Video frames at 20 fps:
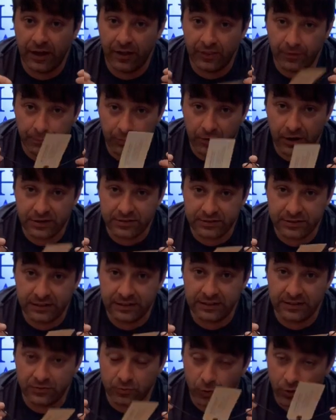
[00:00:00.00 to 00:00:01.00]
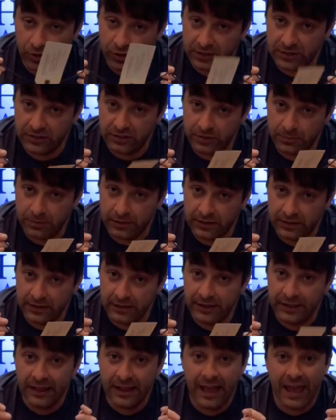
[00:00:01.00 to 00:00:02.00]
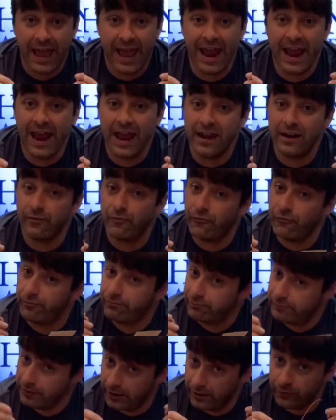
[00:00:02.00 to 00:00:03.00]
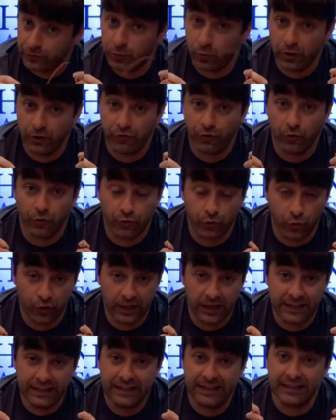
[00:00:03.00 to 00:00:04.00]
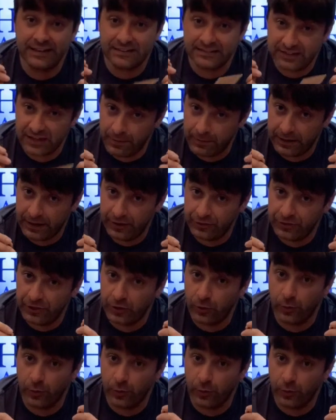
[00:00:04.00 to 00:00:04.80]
The pricing is where it needs to be, and 24, 48 gig is coming out there.